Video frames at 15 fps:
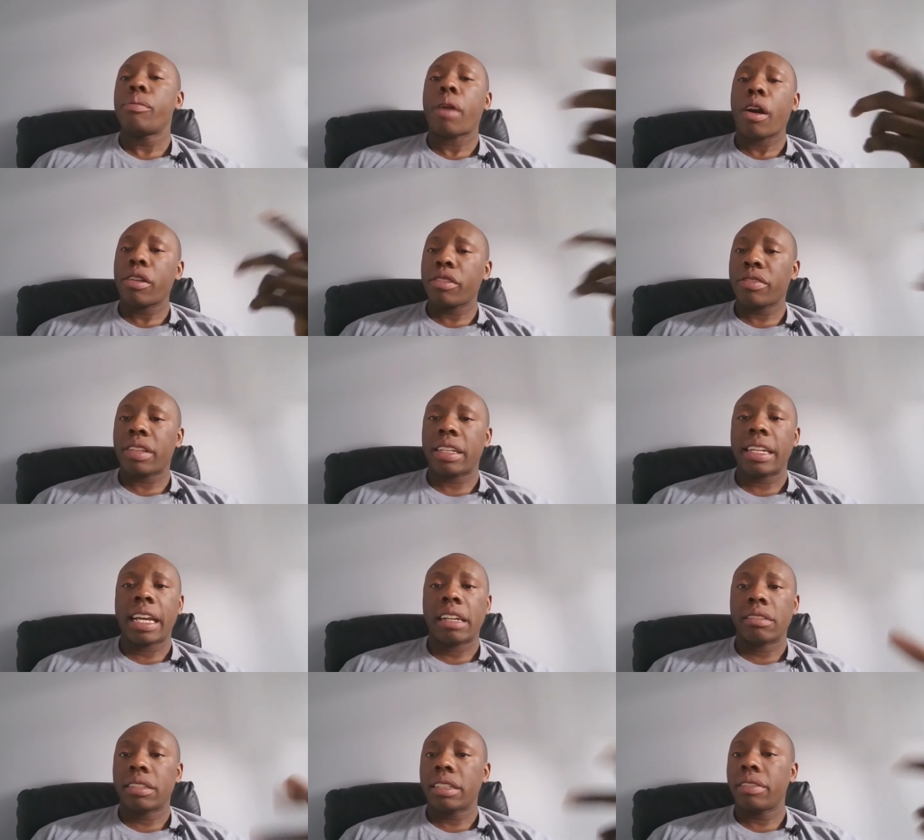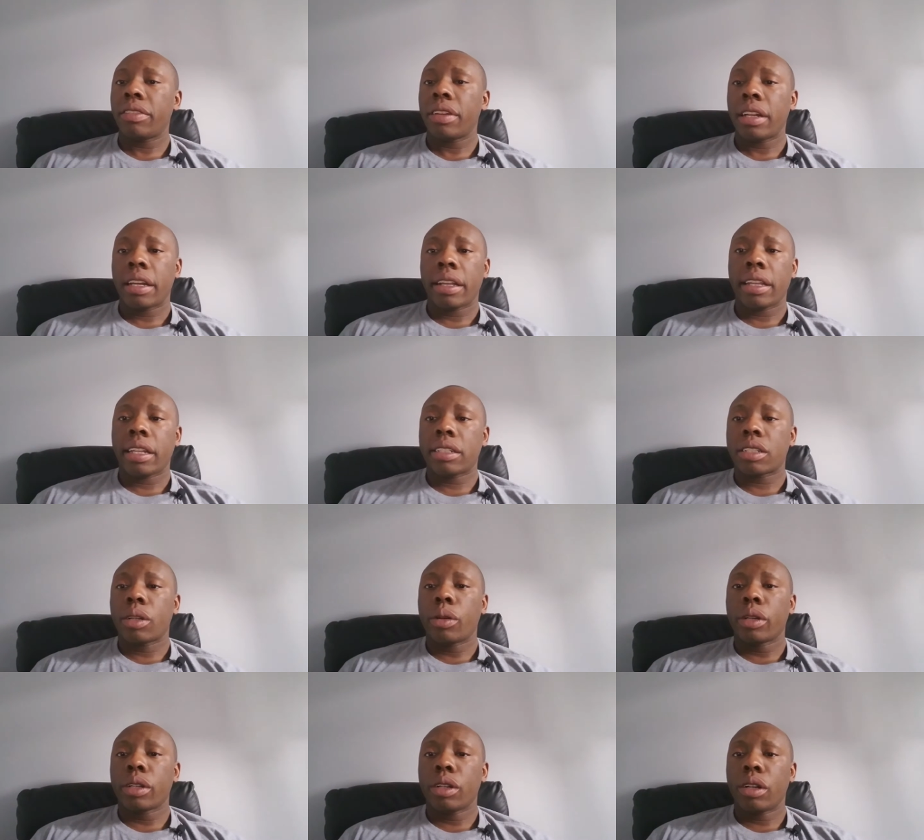part of the narrative that's
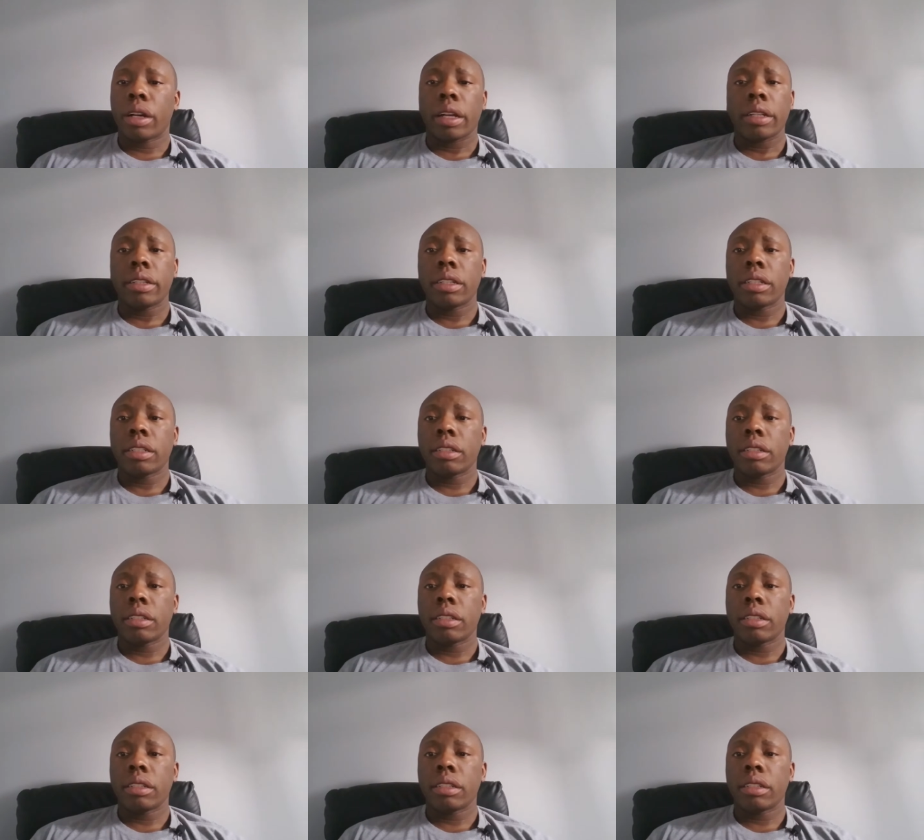going on